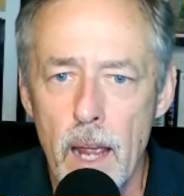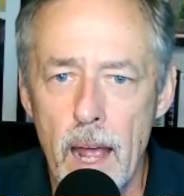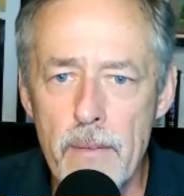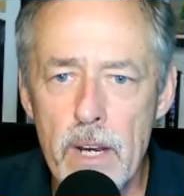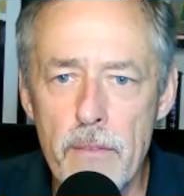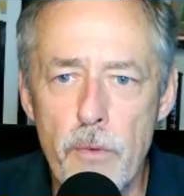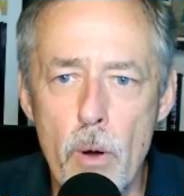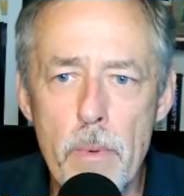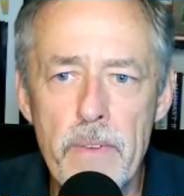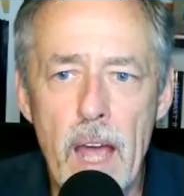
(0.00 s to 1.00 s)
having a
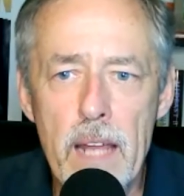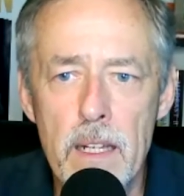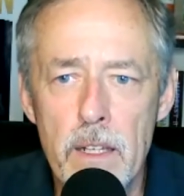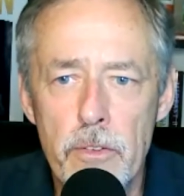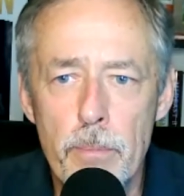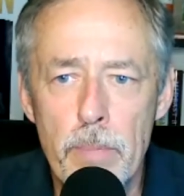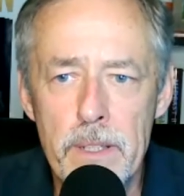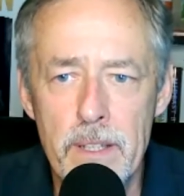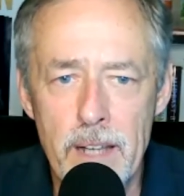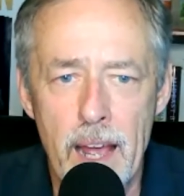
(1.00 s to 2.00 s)
form of godliness
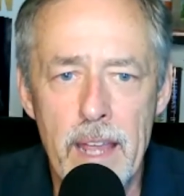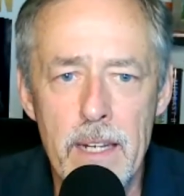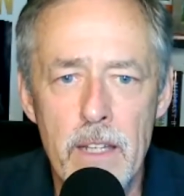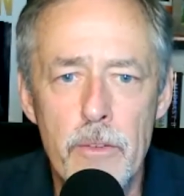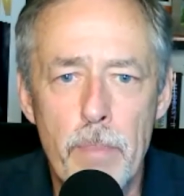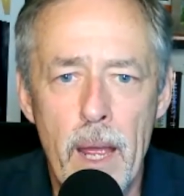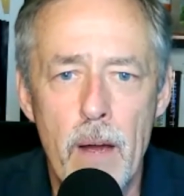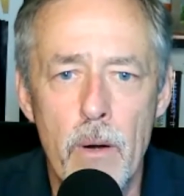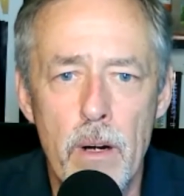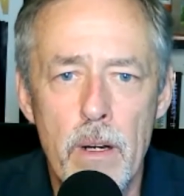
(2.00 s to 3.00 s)
but denying its
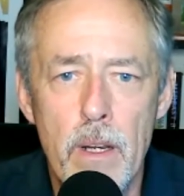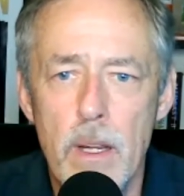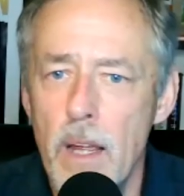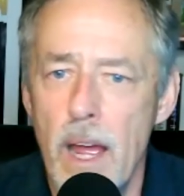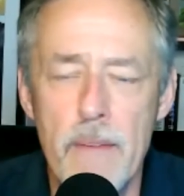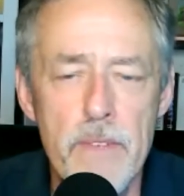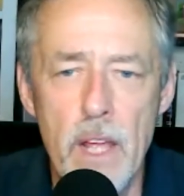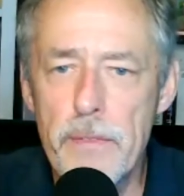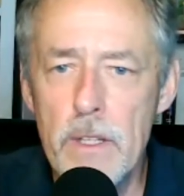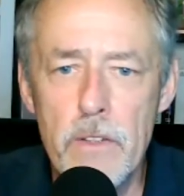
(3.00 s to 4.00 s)
power. Have
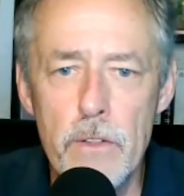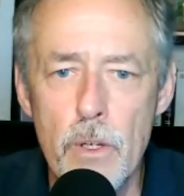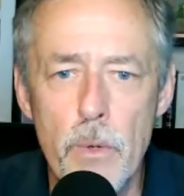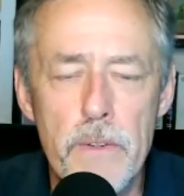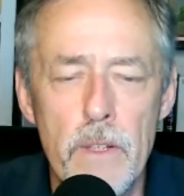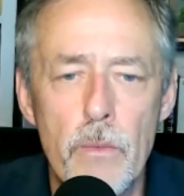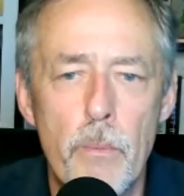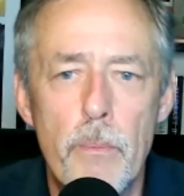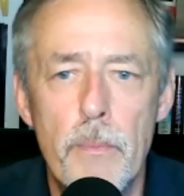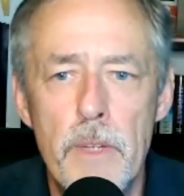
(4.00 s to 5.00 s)
nothing to do with
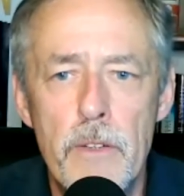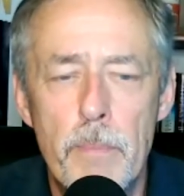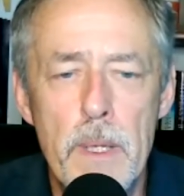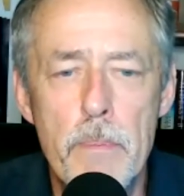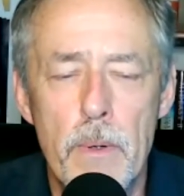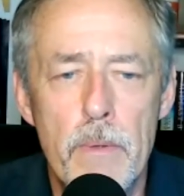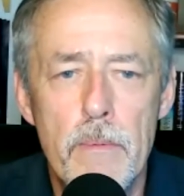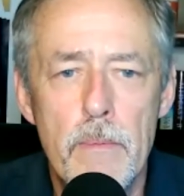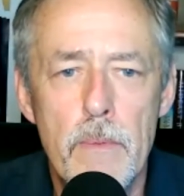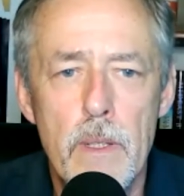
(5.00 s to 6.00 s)
these people.
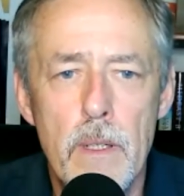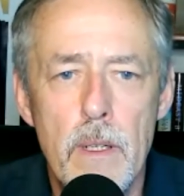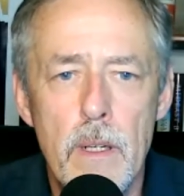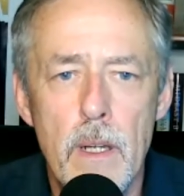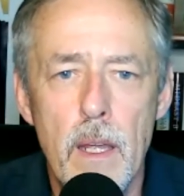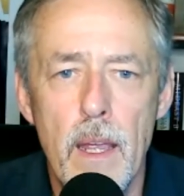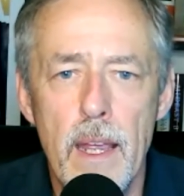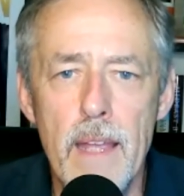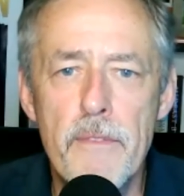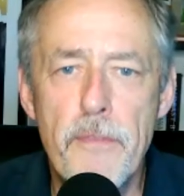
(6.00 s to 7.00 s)

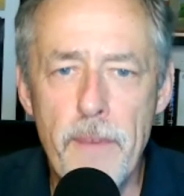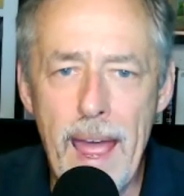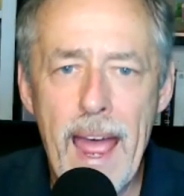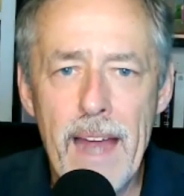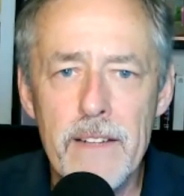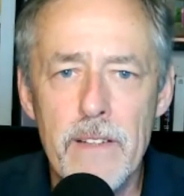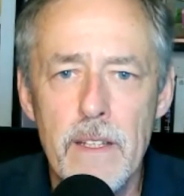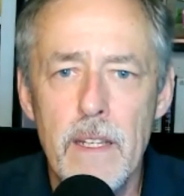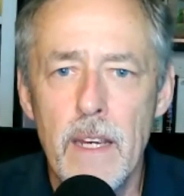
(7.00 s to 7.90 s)
In fact,